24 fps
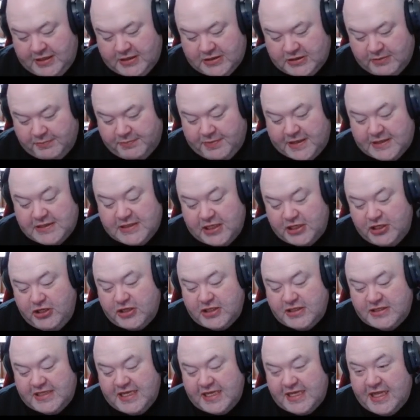So basically, you
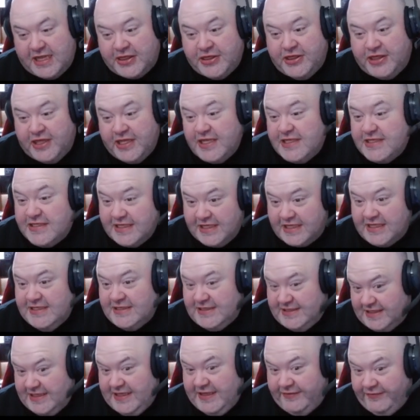could say that this
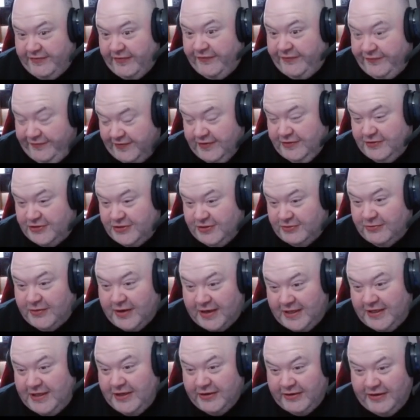is Evil Fusion
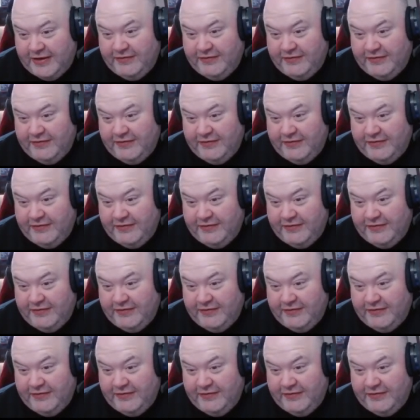right here,